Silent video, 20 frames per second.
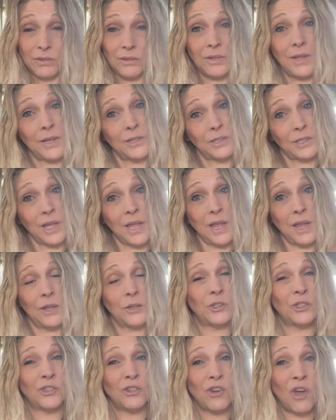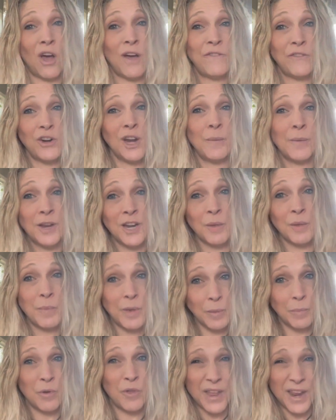That's key because there's not very many
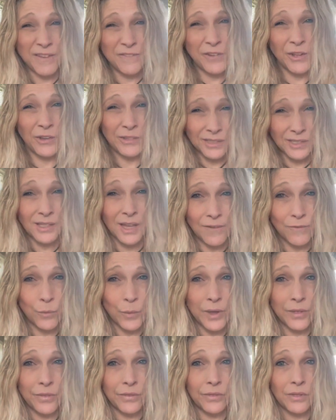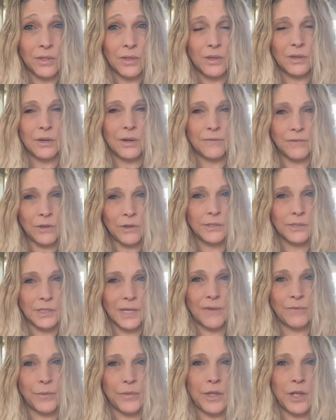people that I felt safe with. I felt
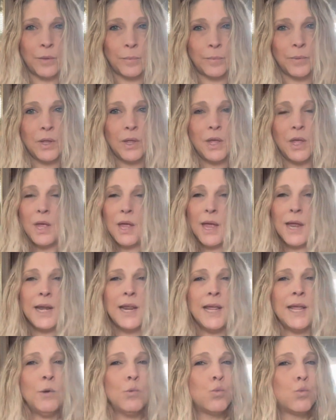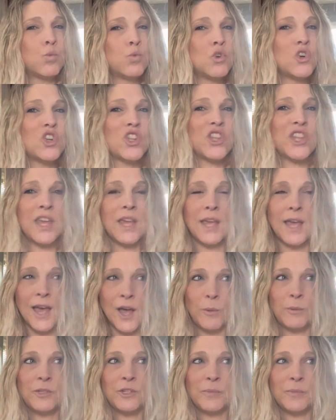safe with him. And he really
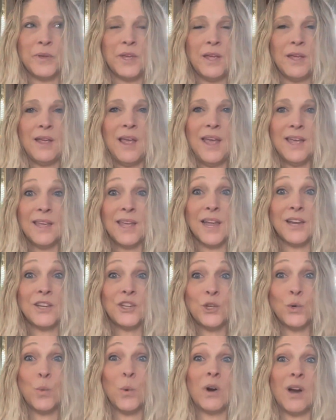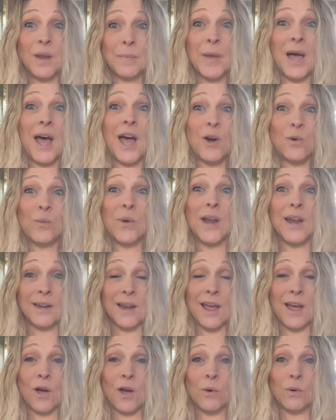helped me get to where I'm at right
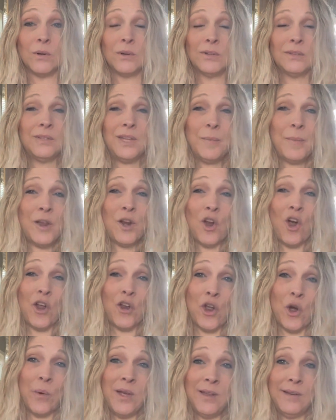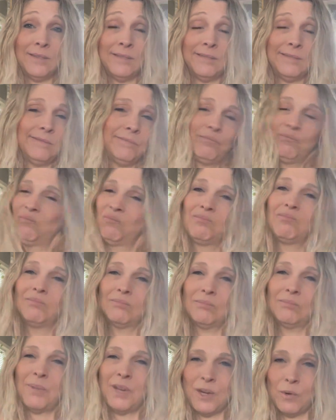now. He may not know it,
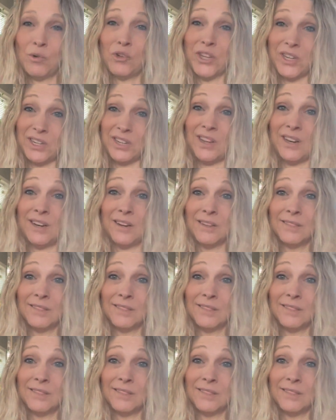but he really did.